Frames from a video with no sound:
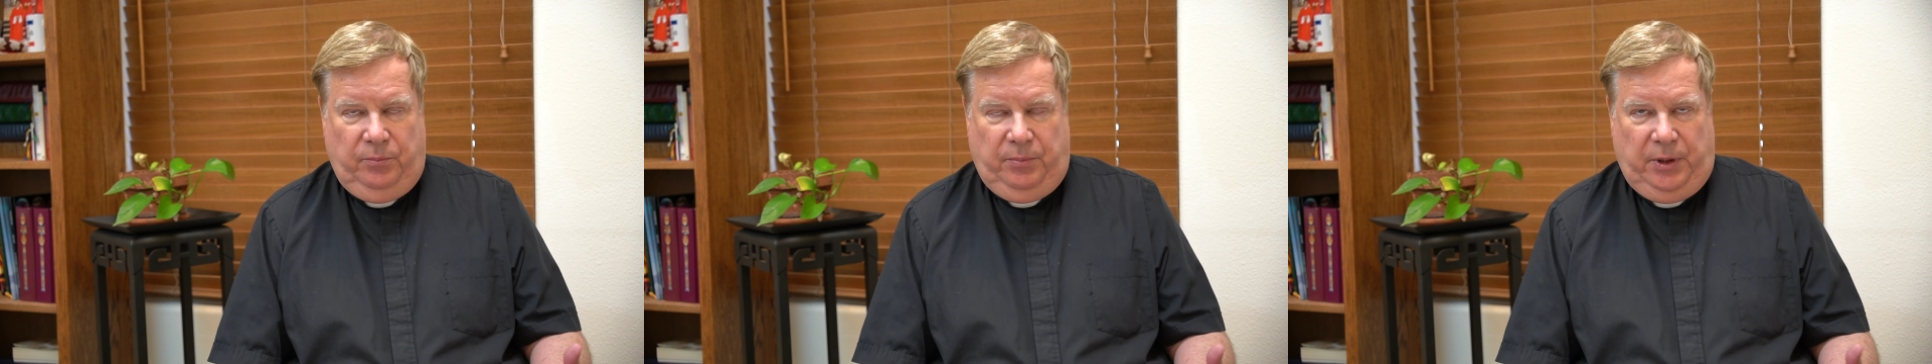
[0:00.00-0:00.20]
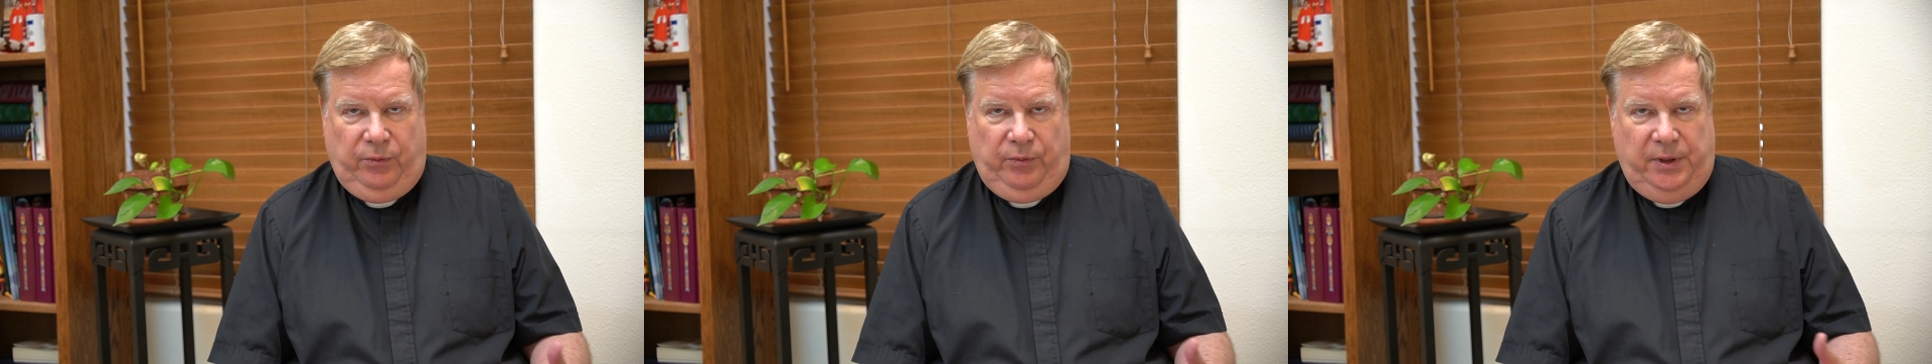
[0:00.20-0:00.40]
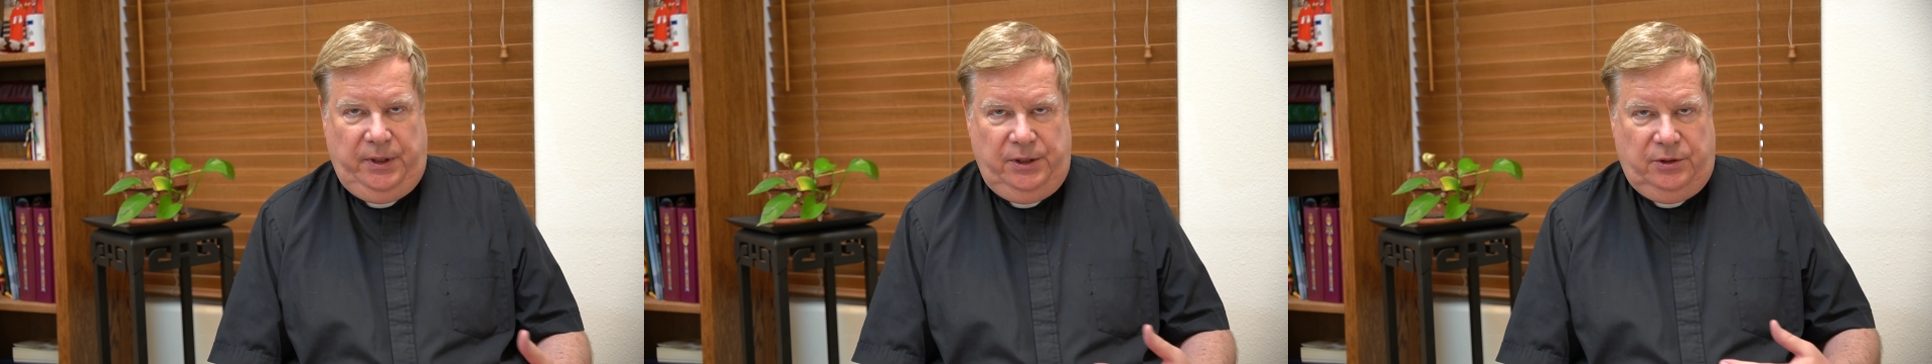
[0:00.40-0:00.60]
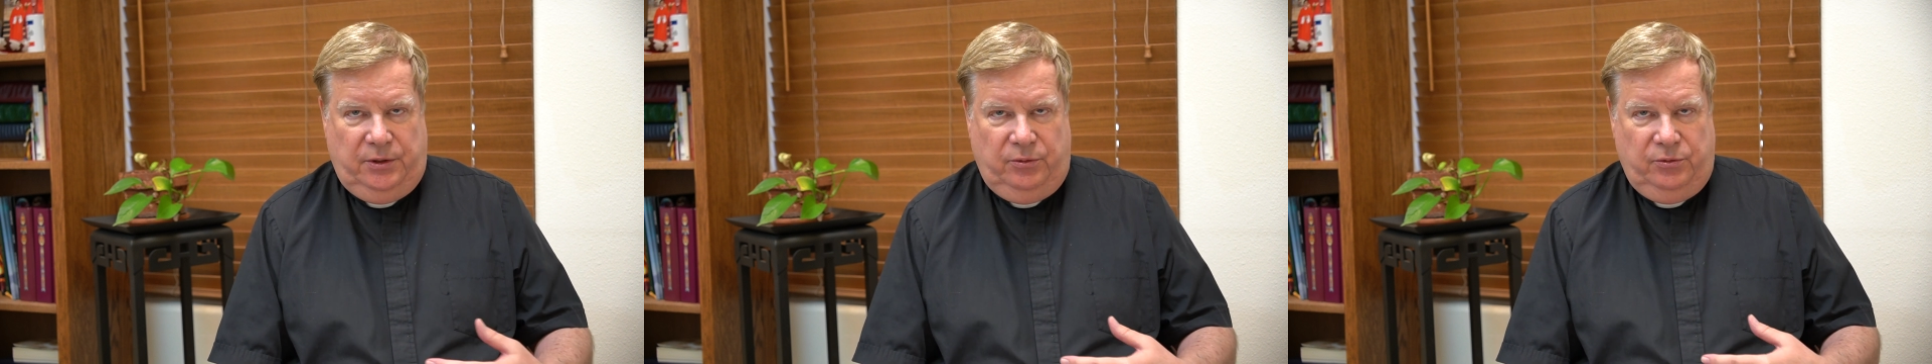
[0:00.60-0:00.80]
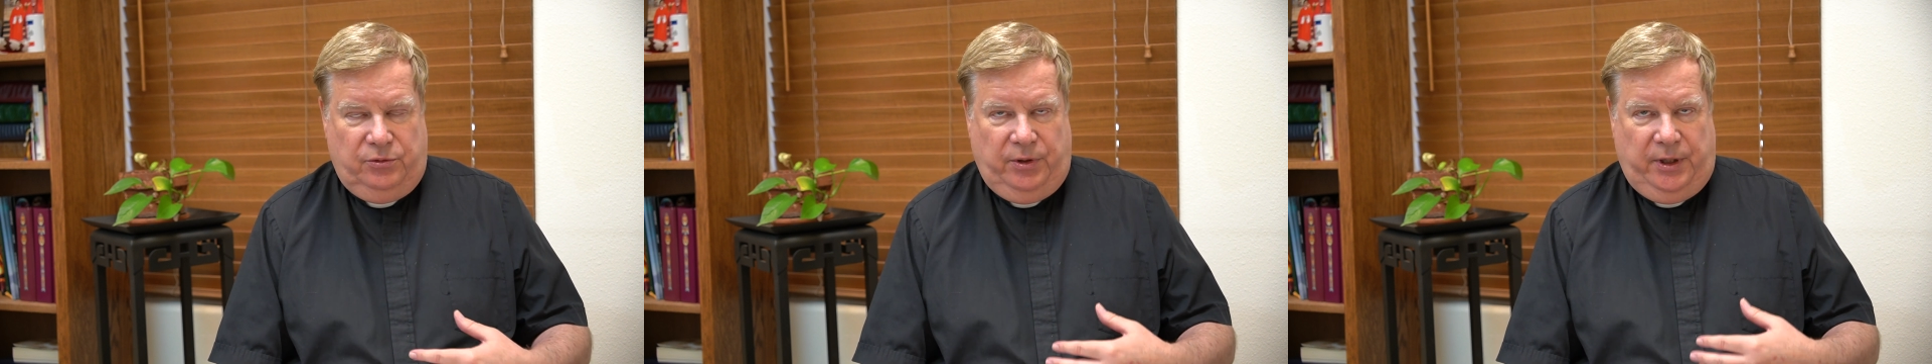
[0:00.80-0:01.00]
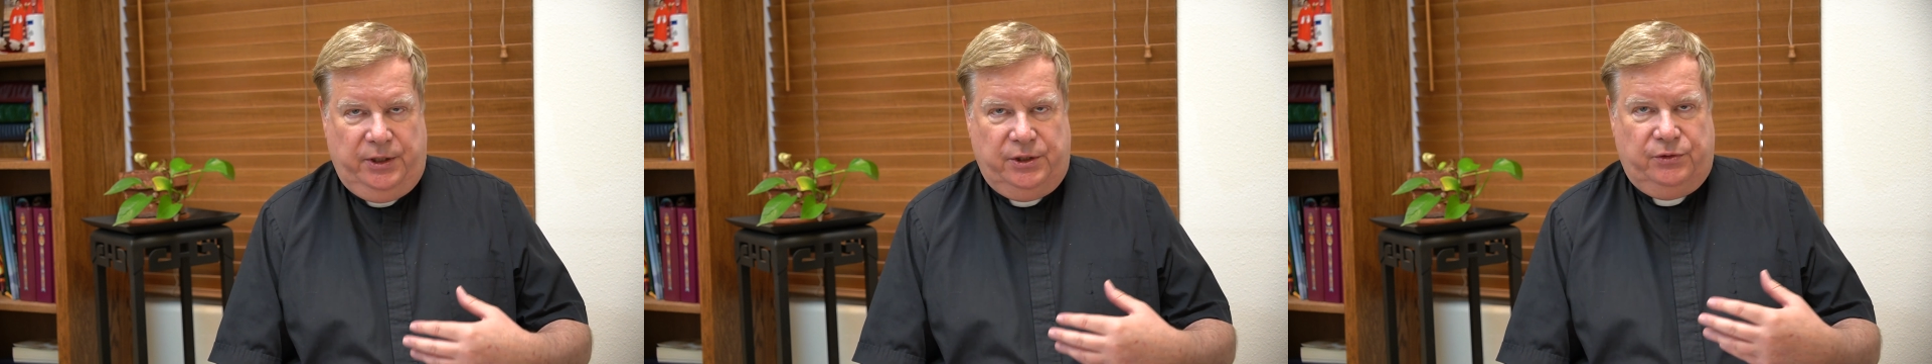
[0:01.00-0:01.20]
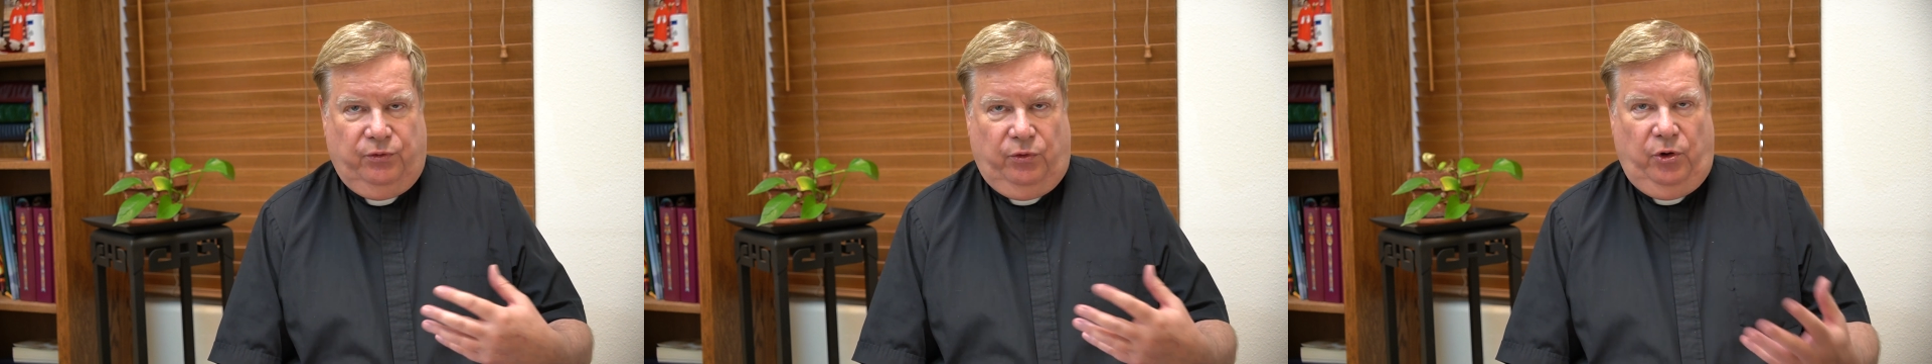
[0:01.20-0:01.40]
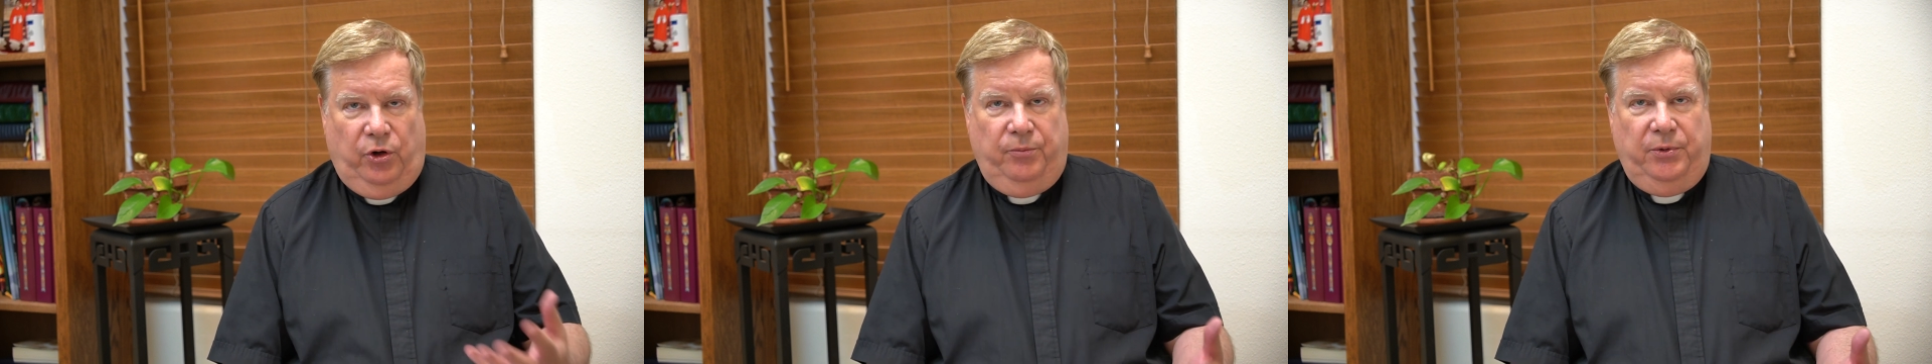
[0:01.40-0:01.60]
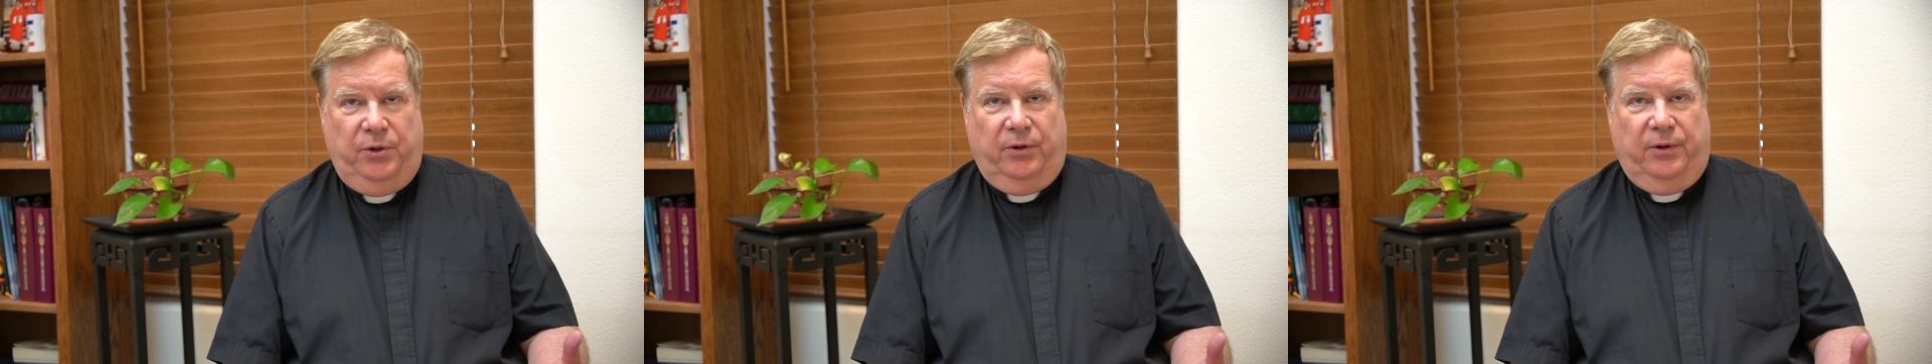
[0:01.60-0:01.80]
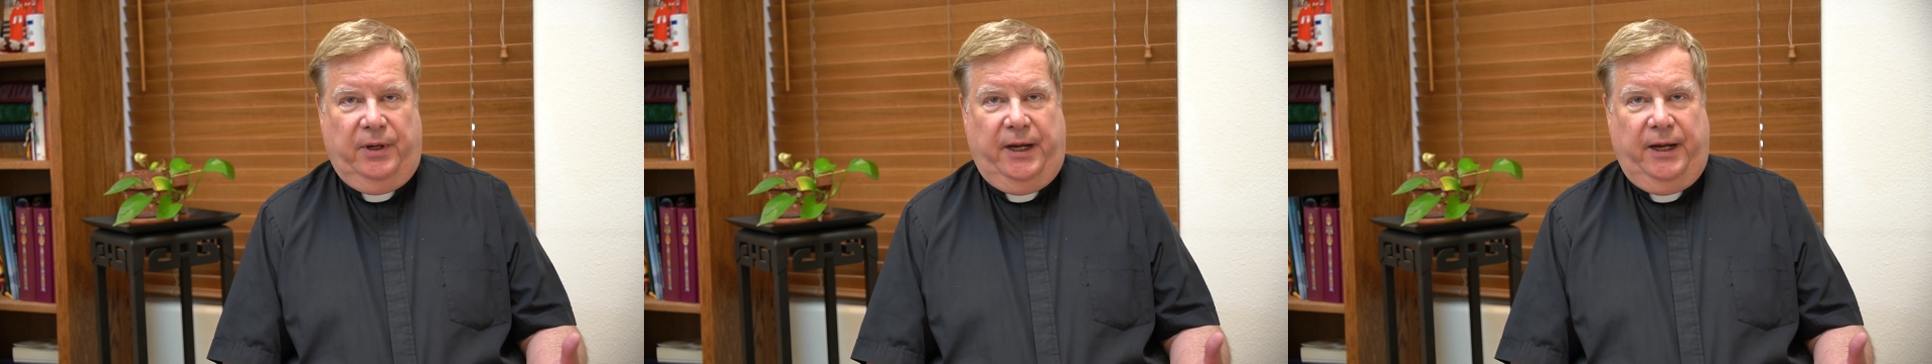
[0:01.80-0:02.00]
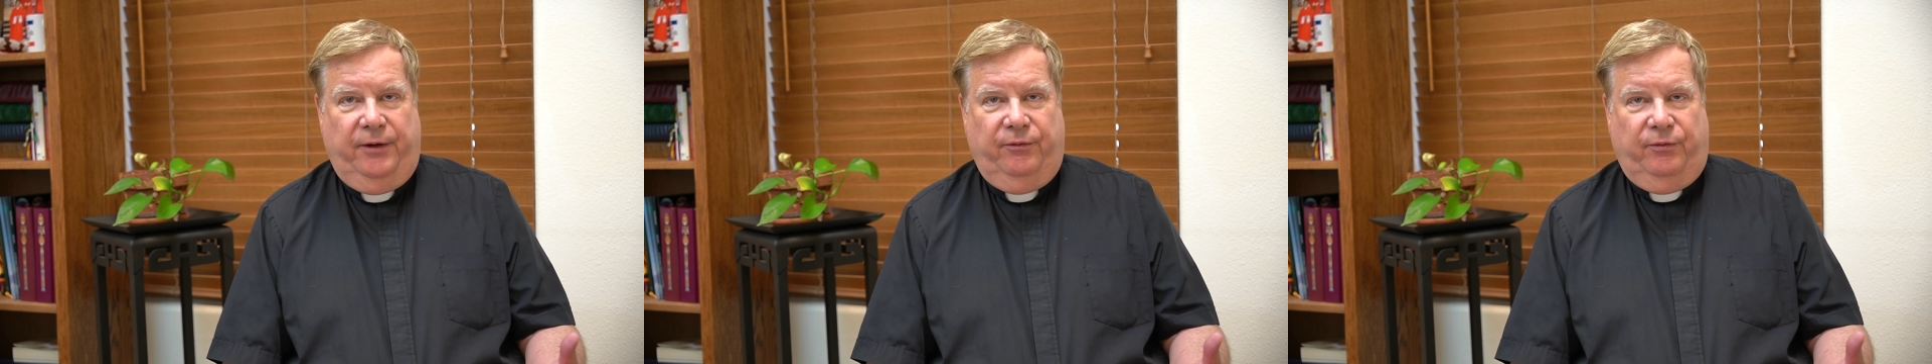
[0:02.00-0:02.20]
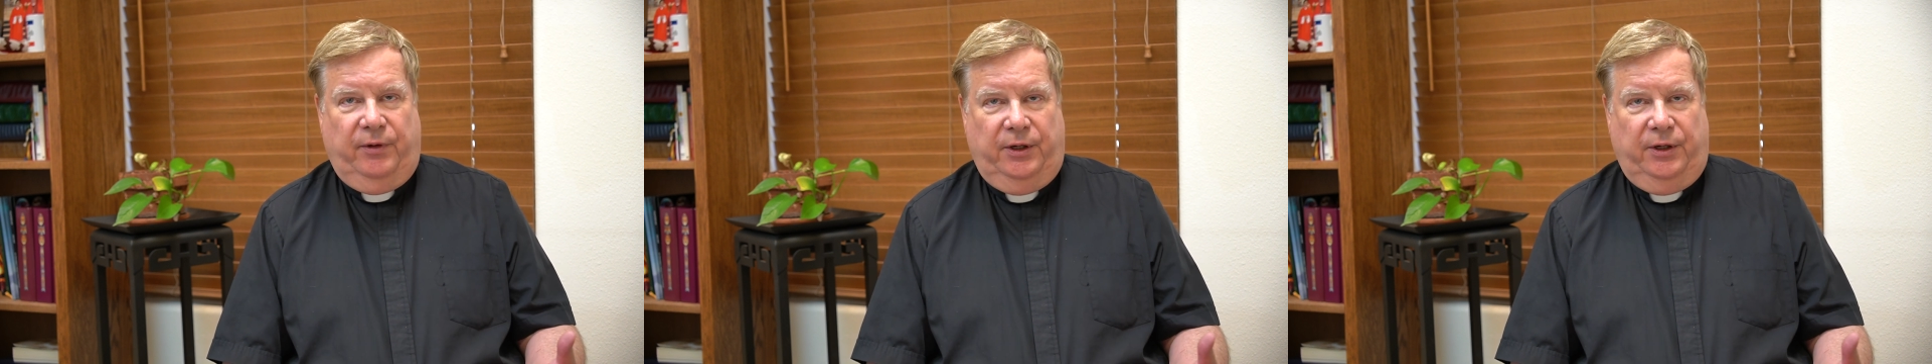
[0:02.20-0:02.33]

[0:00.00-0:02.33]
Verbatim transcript: but really to transform your life